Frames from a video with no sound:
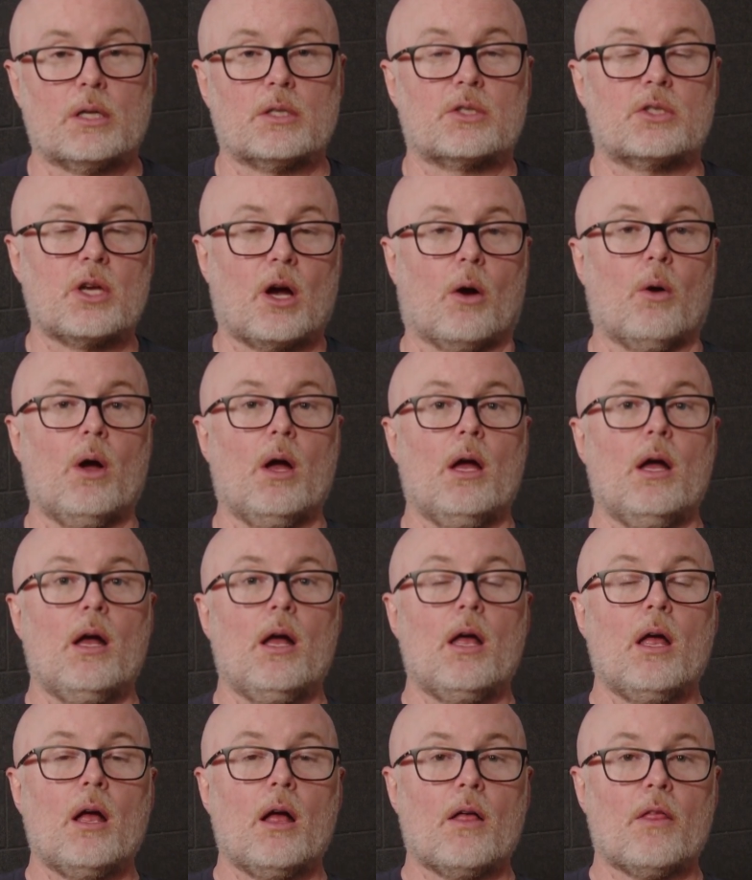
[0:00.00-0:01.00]
So
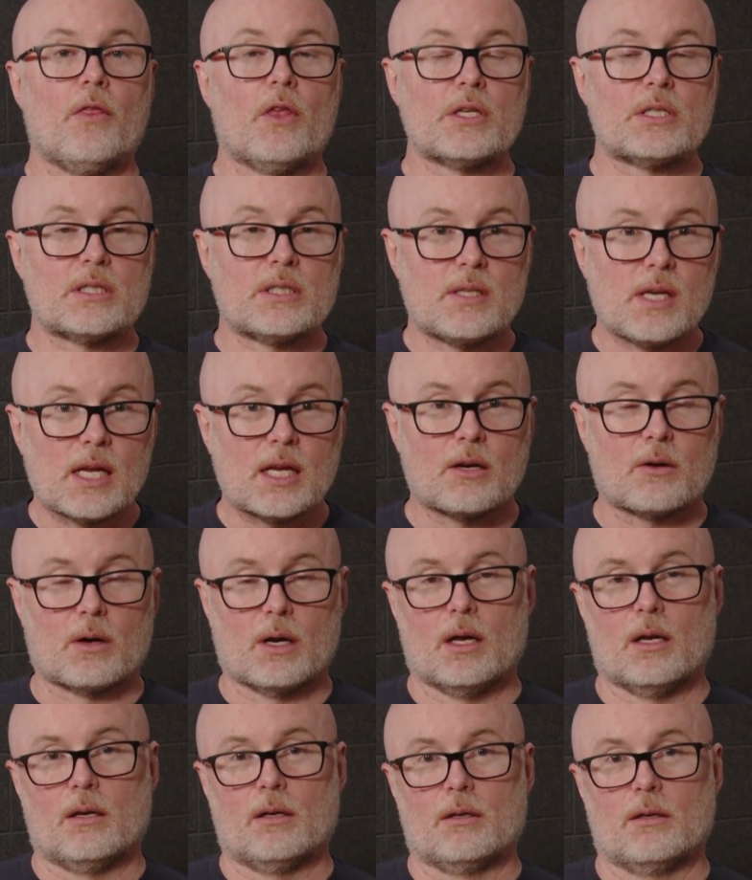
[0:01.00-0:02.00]
the
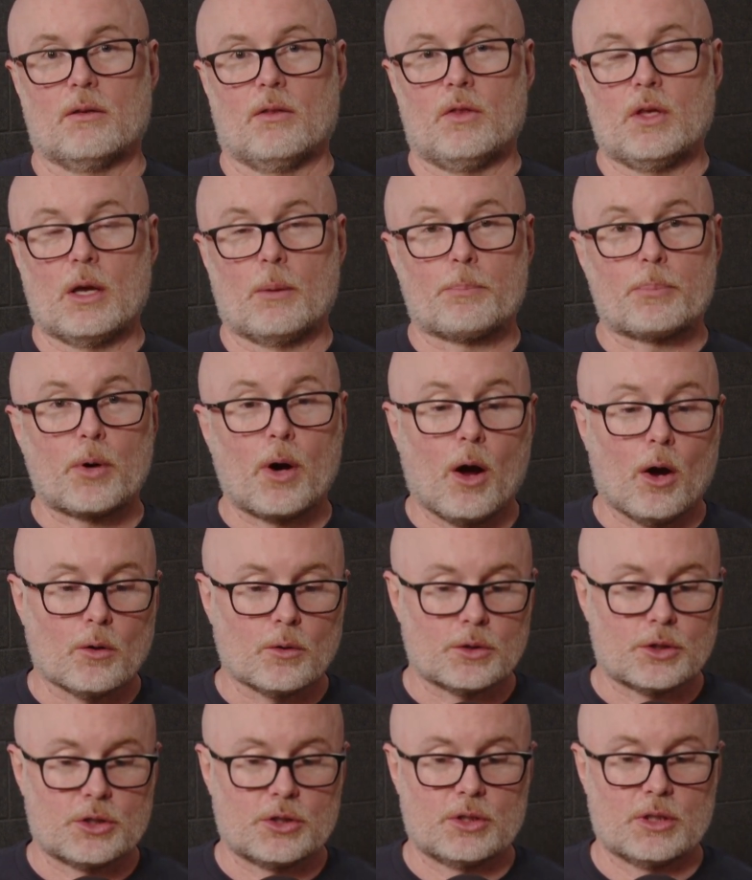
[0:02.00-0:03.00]
secret, the
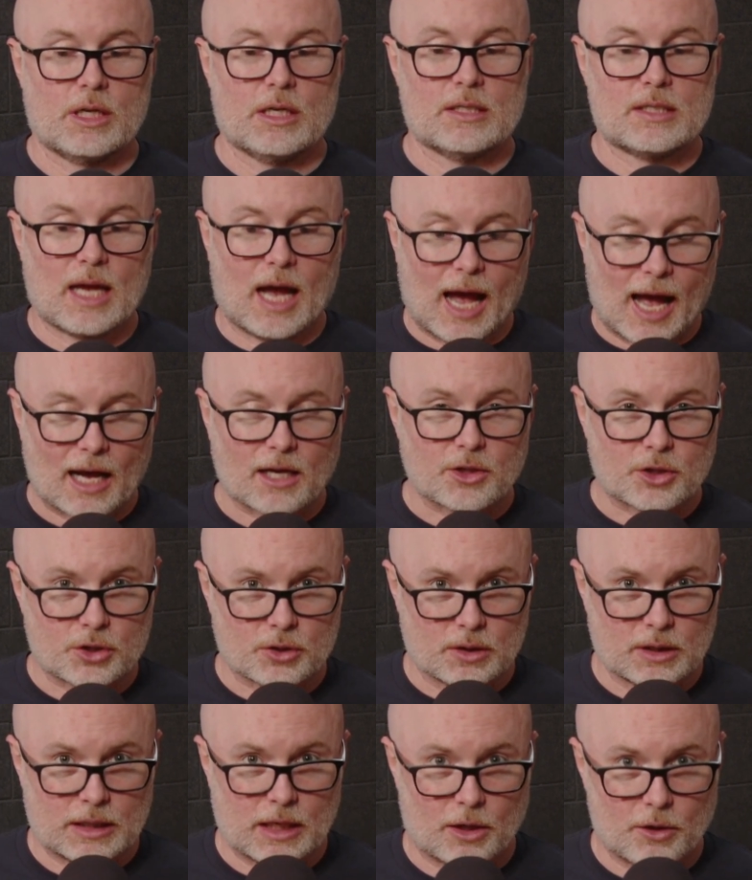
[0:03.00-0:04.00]
approach, is
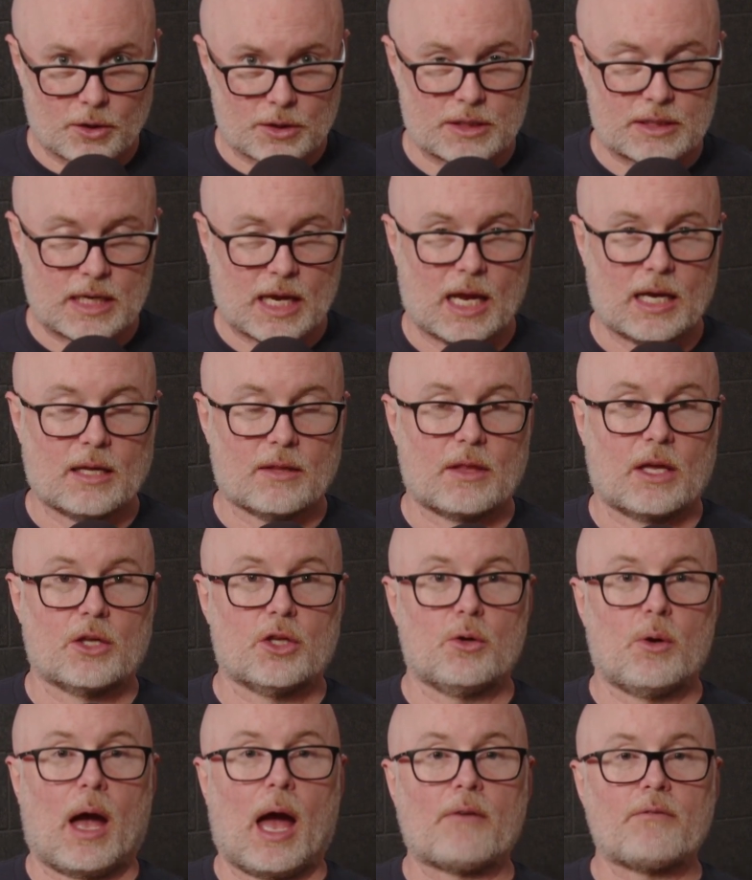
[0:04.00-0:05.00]
actually understanding that
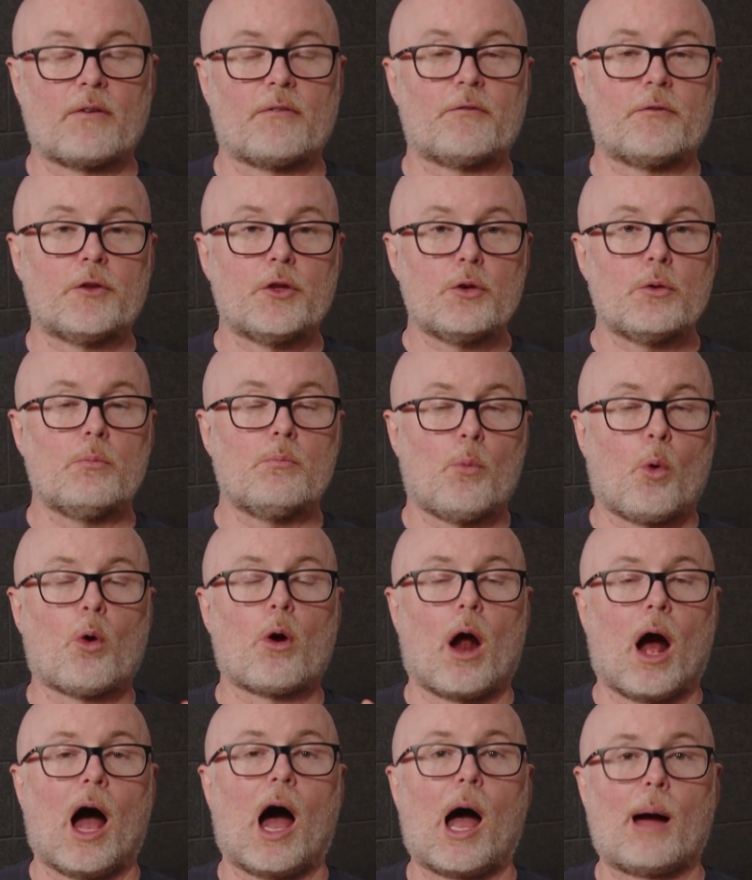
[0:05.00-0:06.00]
you have a few
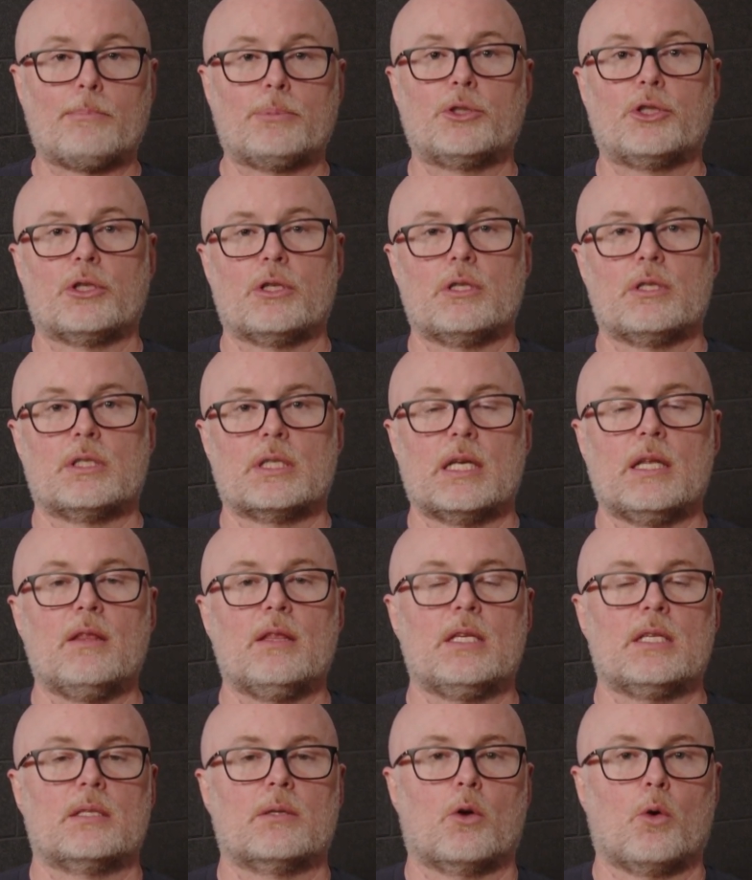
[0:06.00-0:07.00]
more options in
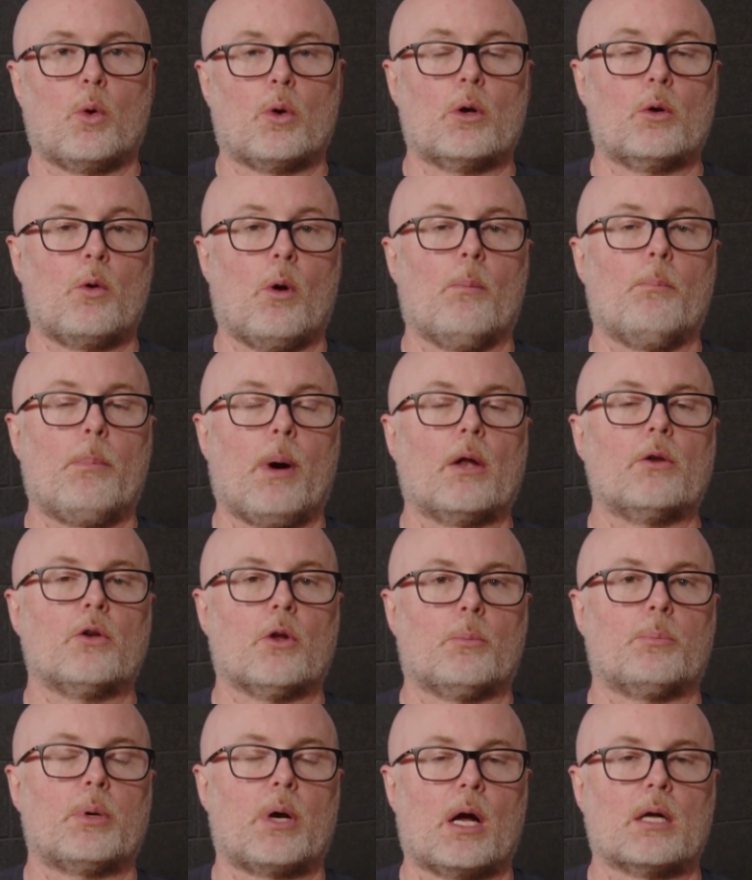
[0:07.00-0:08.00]
this quote unquote
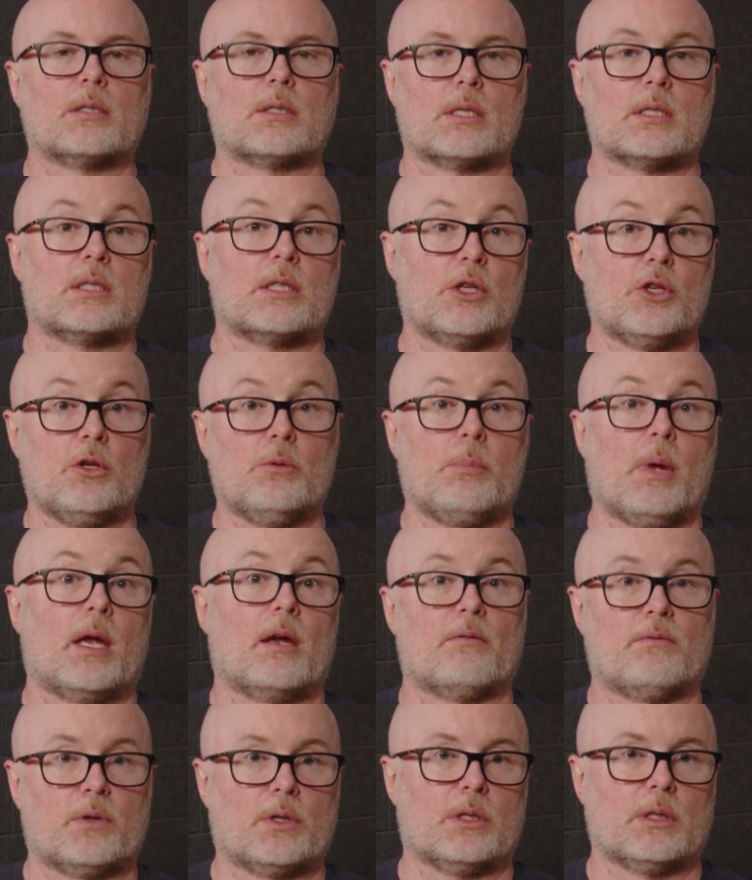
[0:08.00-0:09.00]
bundle process than you may
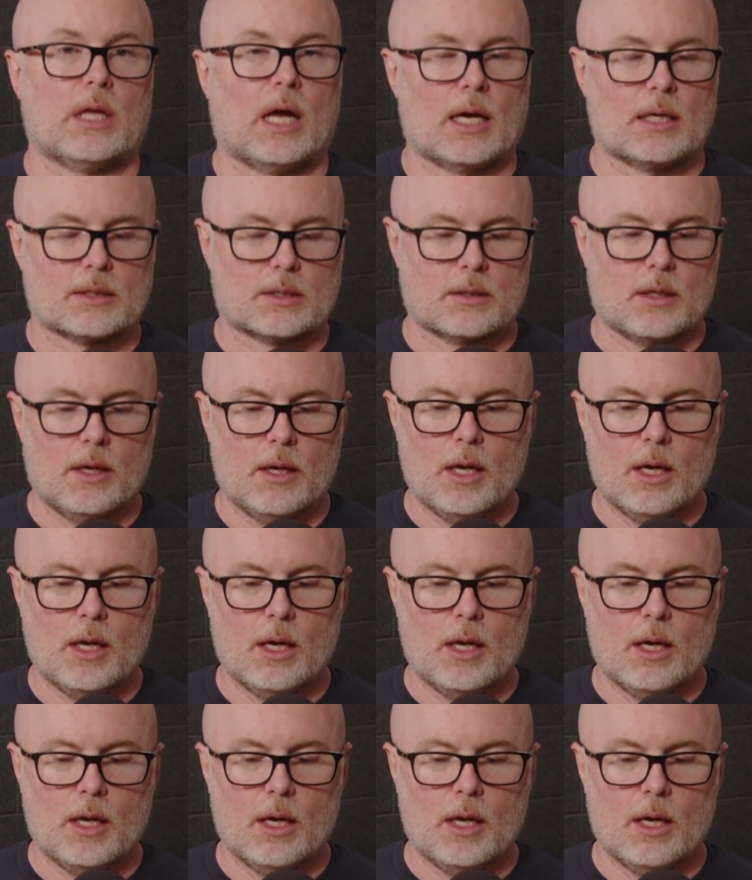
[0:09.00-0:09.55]
have realized.